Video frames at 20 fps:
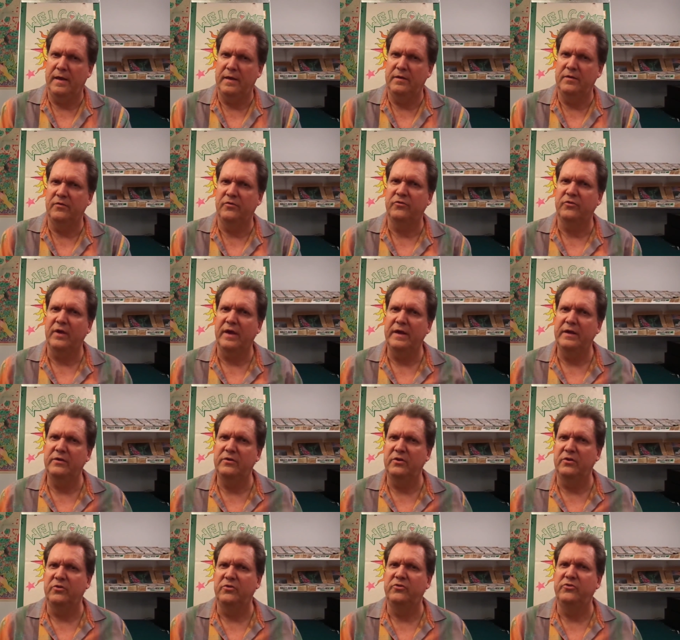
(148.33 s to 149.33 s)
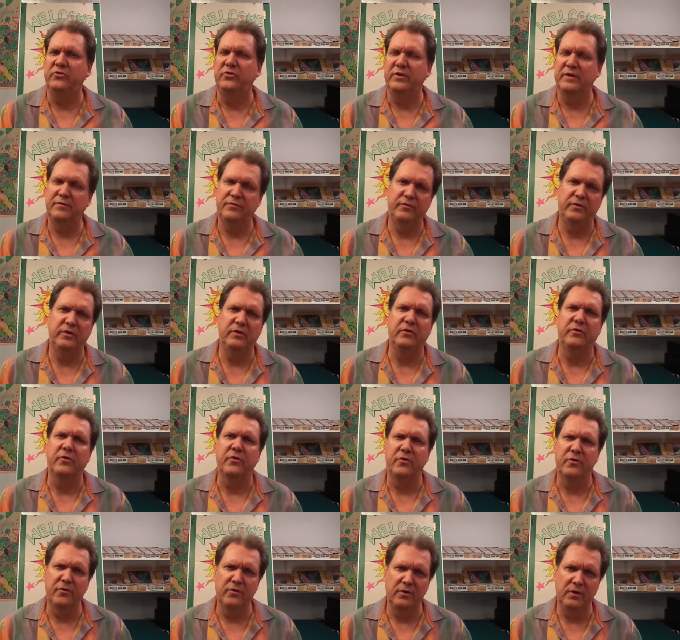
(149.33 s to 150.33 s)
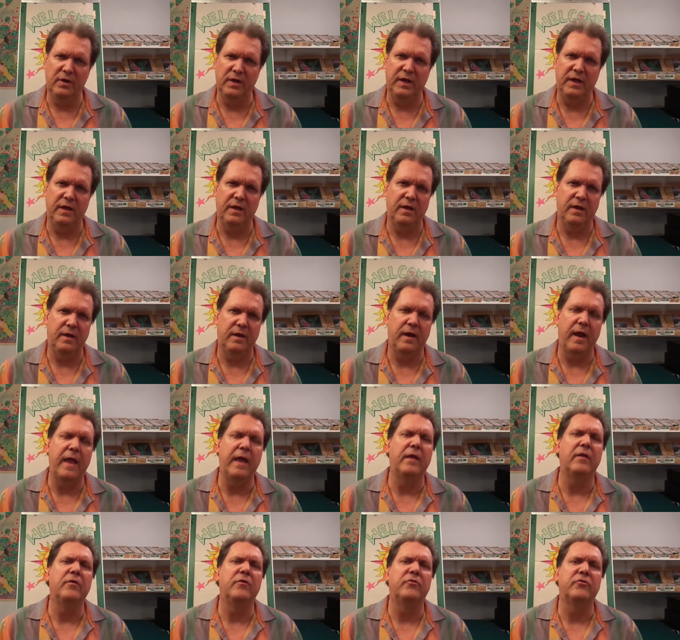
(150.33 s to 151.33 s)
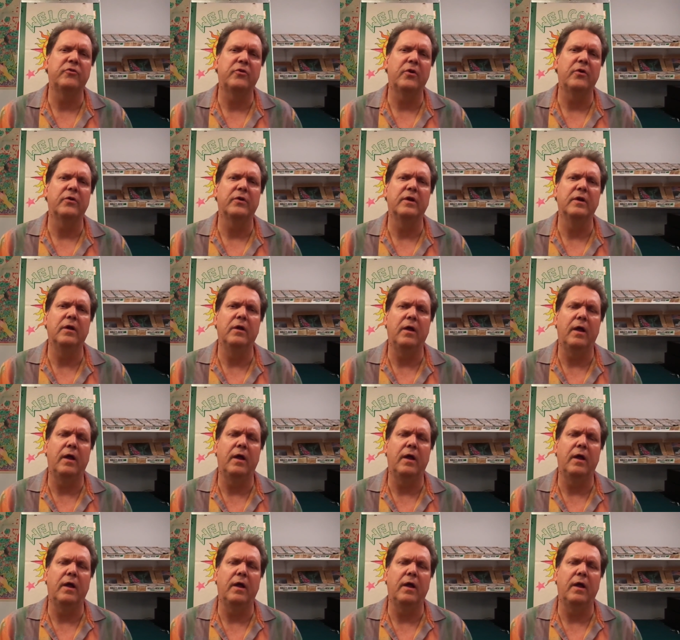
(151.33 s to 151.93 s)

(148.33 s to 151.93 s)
decide to shift internally and start